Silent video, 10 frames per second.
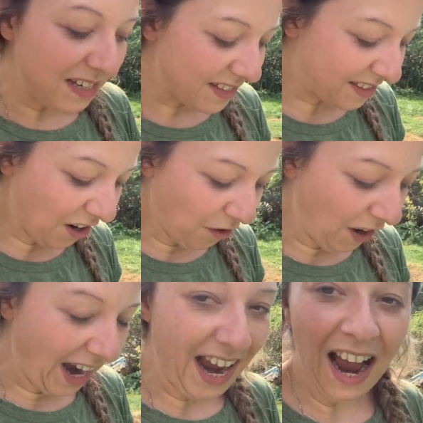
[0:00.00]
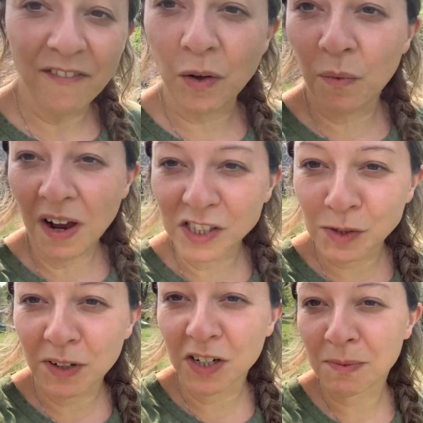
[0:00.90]
So I have the Welsh
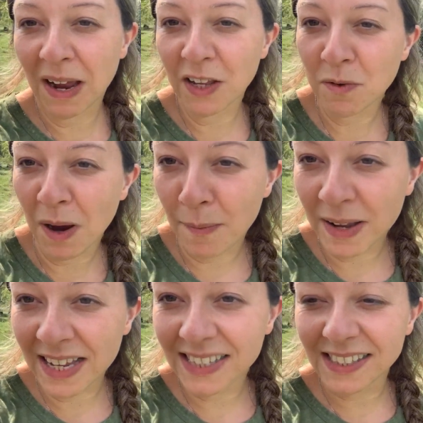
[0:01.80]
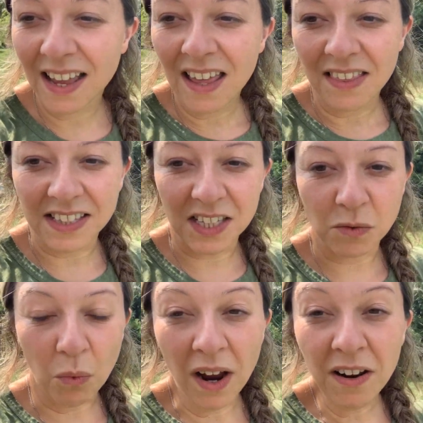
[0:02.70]
Springer Spaniel puppies. This is
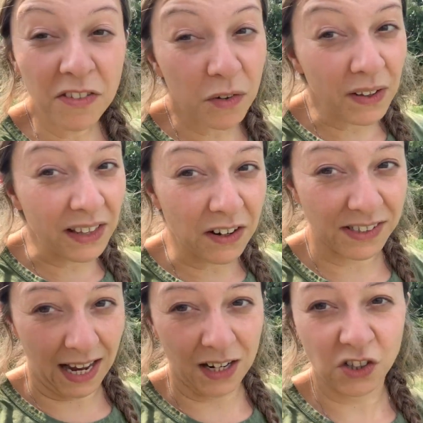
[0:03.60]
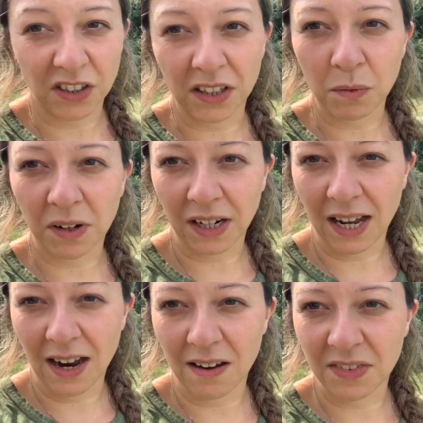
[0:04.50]
one of three litters actually that we're gonna
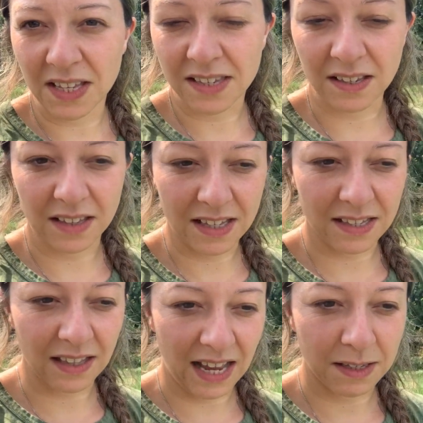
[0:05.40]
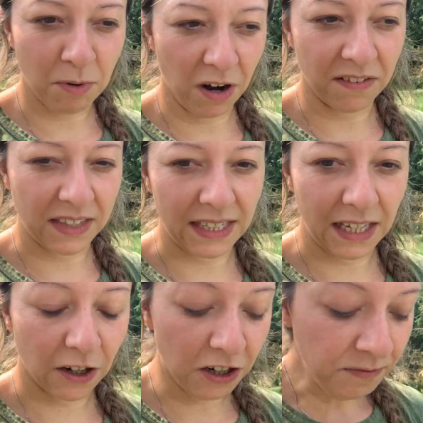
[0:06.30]
have this, this last part of the
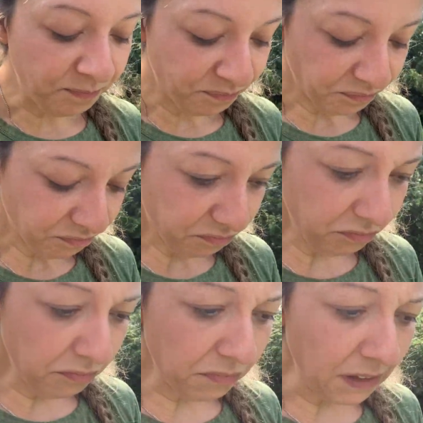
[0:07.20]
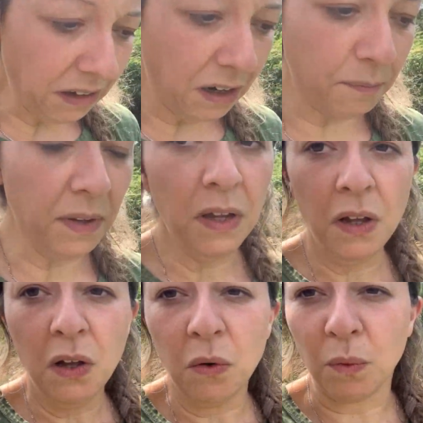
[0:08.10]
year. Um,
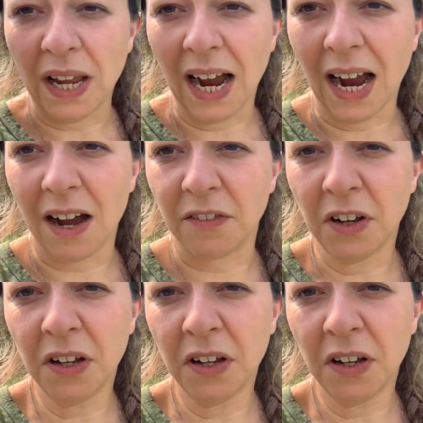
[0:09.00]
we have